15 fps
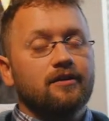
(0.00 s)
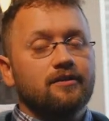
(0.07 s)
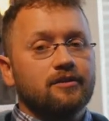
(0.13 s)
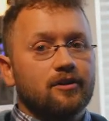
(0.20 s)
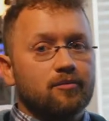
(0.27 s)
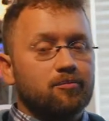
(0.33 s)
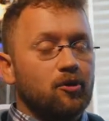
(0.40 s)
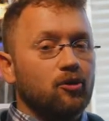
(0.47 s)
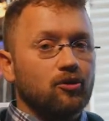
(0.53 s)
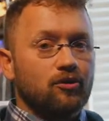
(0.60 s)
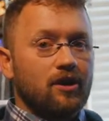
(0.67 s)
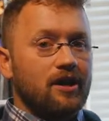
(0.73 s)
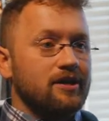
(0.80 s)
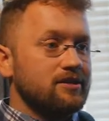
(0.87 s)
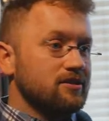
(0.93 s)
they're
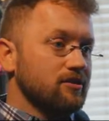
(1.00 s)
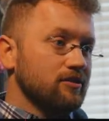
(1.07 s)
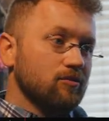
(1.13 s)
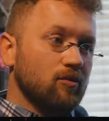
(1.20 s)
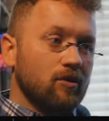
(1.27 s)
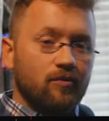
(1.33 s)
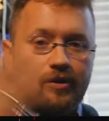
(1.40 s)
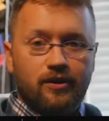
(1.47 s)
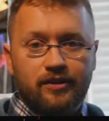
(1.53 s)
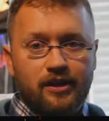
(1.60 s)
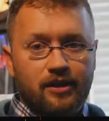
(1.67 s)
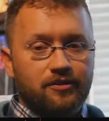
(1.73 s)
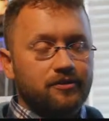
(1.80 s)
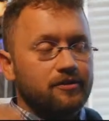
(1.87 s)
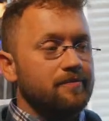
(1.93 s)
polarized, they're one way or the
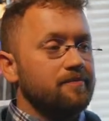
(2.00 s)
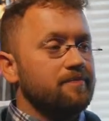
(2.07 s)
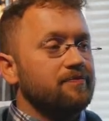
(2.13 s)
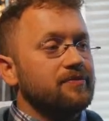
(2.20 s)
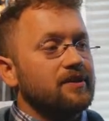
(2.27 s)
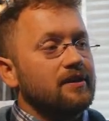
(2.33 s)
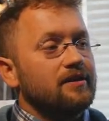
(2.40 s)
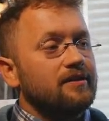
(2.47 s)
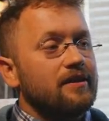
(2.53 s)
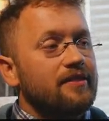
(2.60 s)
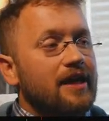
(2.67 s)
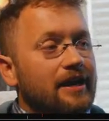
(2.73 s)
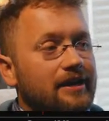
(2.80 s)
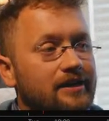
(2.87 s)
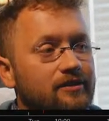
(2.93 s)
other, then
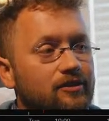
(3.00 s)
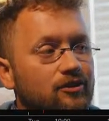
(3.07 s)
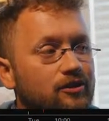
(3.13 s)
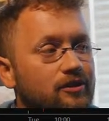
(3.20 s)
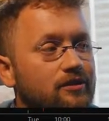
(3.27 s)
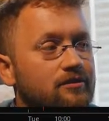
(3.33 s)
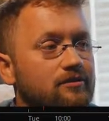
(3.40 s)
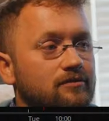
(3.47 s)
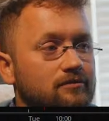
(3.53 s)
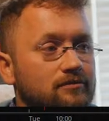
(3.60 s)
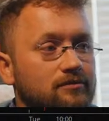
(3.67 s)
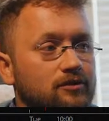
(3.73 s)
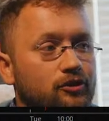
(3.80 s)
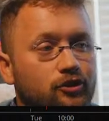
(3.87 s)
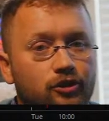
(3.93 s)
that can look
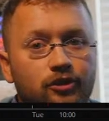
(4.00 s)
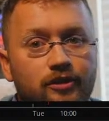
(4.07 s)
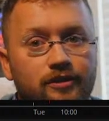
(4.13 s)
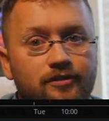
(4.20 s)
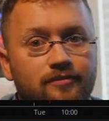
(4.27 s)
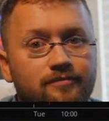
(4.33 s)
good.